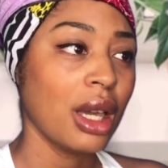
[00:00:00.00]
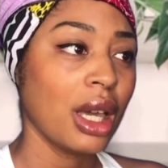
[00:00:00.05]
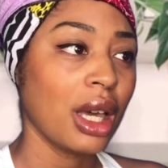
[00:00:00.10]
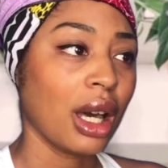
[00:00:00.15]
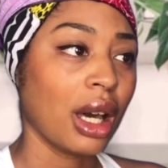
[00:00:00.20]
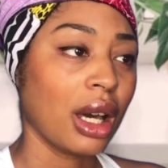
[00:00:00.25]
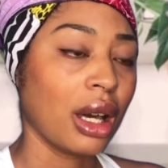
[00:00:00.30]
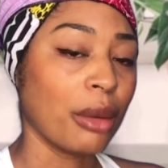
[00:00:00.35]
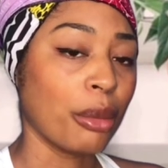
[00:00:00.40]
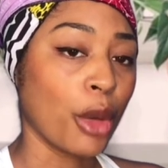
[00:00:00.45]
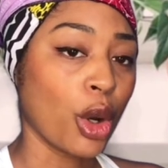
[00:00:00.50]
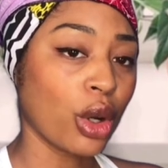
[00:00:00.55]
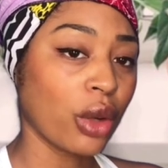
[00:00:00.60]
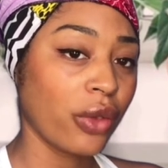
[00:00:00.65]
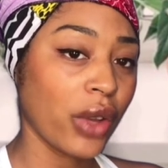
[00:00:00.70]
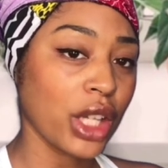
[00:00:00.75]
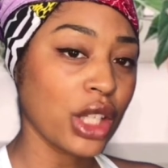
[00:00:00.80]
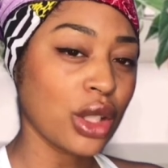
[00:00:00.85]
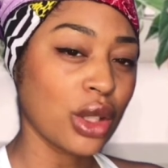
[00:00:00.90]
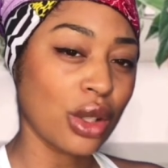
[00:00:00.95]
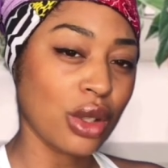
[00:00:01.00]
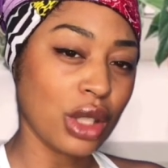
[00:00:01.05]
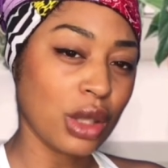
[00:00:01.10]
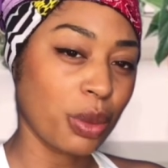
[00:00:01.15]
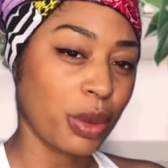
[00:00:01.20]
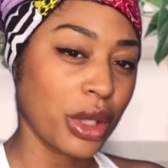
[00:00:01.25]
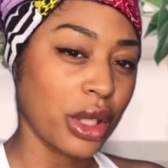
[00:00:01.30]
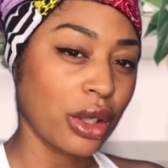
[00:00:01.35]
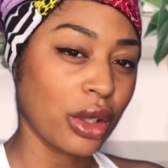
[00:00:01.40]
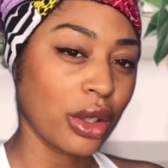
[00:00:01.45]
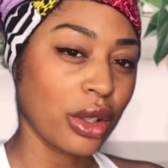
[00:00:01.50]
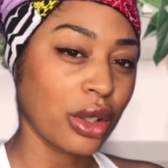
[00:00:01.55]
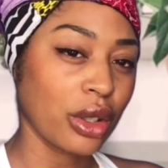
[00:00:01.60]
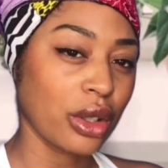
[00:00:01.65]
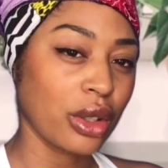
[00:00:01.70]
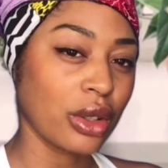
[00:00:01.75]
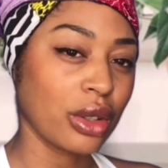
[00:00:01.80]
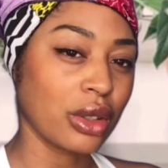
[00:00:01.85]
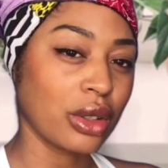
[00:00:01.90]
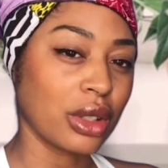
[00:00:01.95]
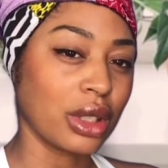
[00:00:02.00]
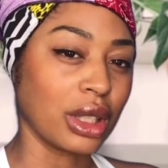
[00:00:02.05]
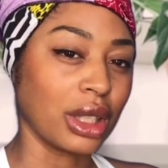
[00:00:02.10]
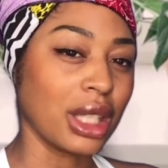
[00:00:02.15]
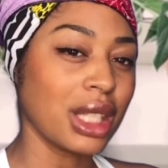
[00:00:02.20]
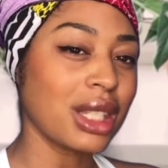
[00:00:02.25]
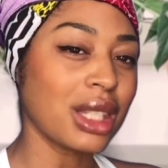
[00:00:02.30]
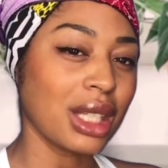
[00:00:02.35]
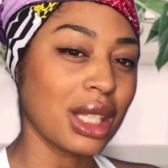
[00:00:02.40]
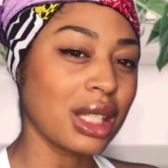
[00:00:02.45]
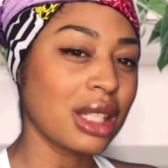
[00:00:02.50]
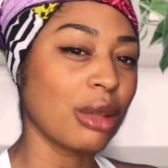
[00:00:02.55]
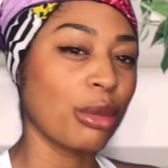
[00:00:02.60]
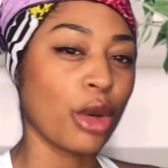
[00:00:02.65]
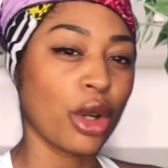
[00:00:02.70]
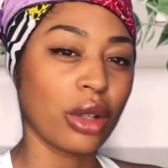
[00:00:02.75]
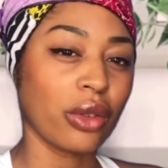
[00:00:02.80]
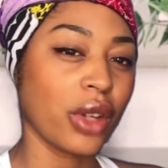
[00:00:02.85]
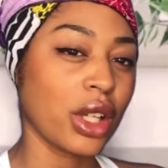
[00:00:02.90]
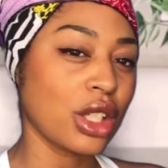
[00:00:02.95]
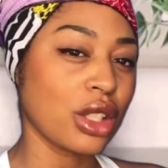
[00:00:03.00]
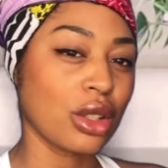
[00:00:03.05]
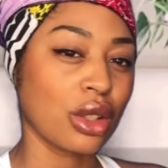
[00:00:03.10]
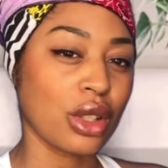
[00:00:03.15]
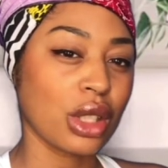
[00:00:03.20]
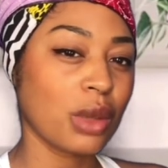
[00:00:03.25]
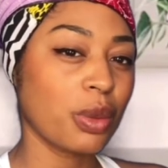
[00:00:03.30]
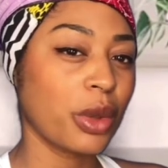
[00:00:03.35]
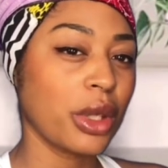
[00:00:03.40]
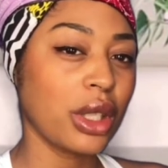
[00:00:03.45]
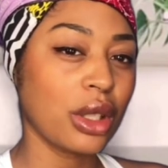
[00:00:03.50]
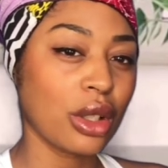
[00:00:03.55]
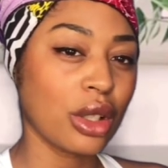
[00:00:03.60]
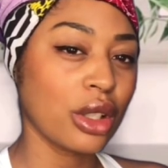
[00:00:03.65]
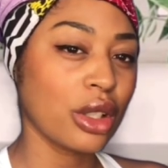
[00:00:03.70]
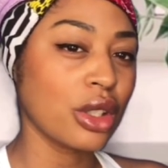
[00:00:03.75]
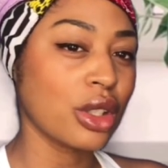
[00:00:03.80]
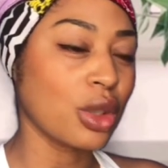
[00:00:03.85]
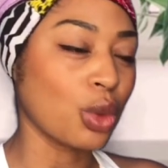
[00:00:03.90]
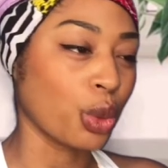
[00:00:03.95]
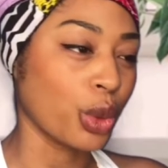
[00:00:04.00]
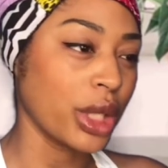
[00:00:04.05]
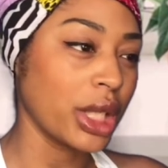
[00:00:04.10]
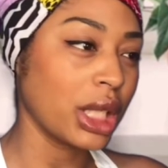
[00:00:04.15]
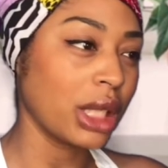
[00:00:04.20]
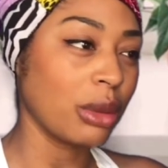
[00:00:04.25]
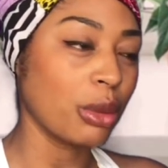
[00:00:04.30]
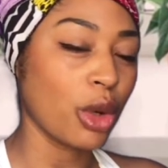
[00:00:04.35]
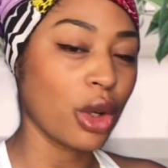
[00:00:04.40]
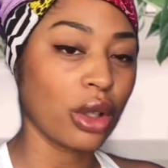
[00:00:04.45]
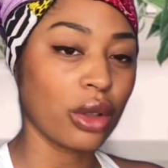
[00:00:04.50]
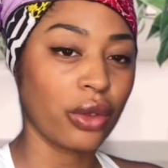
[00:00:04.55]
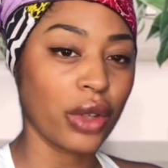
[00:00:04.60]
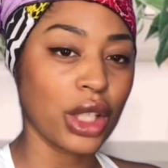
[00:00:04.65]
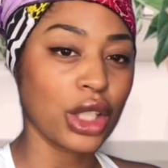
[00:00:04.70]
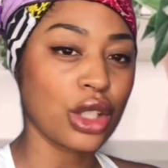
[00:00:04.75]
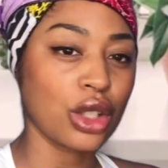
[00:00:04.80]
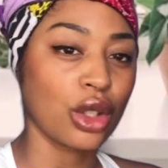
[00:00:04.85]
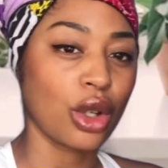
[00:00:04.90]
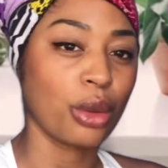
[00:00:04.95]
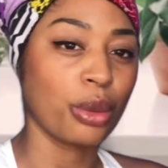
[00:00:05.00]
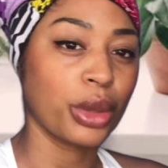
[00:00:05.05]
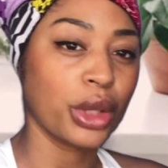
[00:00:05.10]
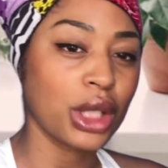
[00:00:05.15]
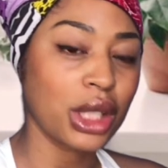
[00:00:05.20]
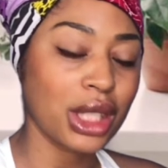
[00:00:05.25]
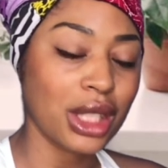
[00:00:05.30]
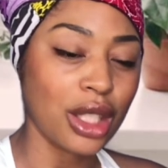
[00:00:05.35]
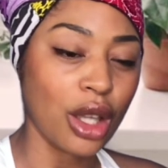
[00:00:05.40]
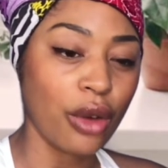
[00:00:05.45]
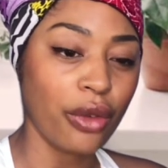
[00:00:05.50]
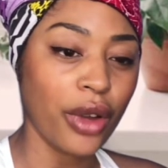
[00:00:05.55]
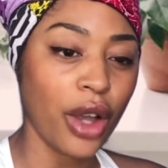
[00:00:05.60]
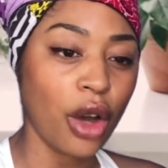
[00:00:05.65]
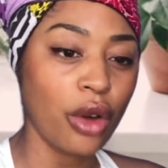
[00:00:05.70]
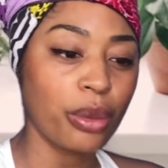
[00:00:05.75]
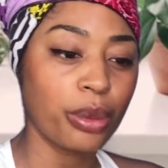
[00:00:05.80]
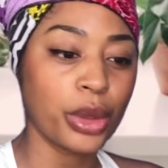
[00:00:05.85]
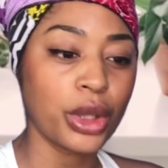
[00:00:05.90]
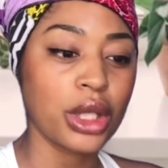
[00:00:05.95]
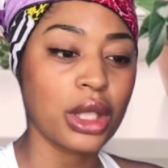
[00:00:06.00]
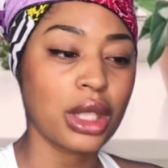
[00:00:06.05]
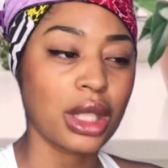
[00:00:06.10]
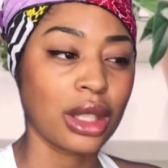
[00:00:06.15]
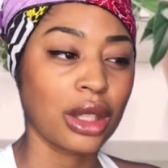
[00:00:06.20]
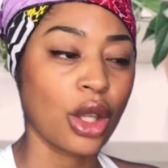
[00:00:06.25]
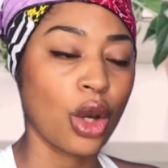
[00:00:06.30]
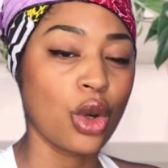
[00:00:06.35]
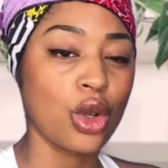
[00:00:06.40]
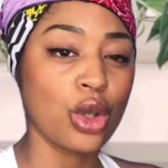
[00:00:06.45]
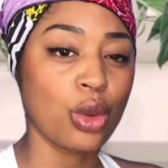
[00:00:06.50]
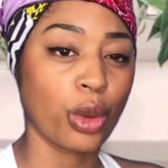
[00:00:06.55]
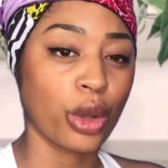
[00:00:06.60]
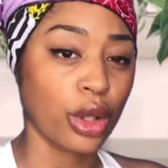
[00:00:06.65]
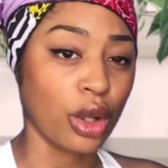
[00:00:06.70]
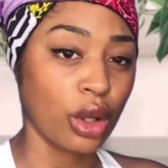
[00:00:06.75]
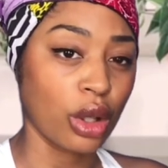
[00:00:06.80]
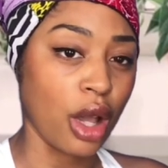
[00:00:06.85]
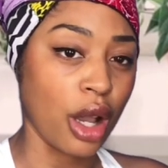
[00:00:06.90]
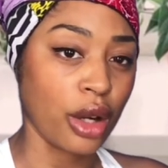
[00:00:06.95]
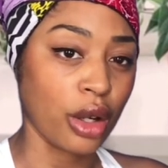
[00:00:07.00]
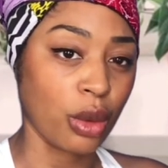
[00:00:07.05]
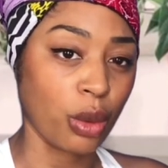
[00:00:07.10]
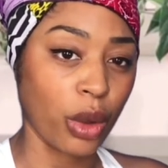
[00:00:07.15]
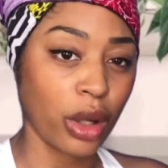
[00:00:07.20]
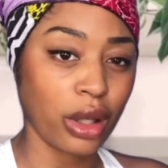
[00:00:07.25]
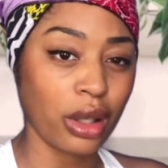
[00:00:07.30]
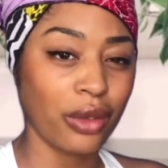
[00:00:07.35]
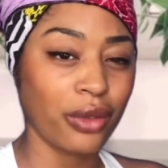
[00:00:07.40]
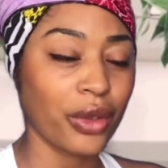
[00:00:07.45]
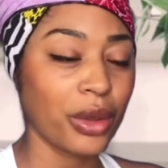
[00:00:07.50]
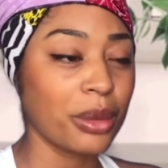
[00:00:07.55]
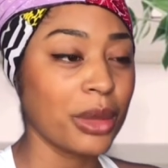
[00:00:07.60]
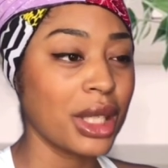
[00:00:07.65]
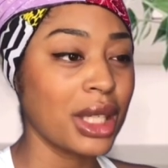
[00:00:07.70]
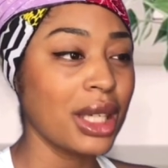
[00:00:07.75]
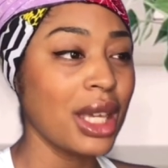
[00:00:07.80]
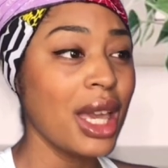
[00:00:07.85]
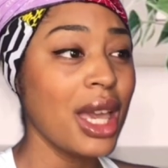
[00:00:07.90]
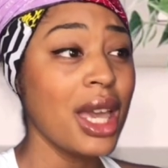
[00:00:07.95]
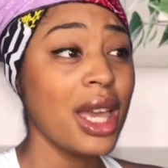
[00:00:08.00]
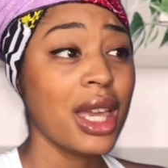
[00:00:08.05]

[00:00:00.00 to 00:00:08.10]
motivational speaker, listening to motivational speakers, reading motivational books, self-help books, and those were no longer working for me.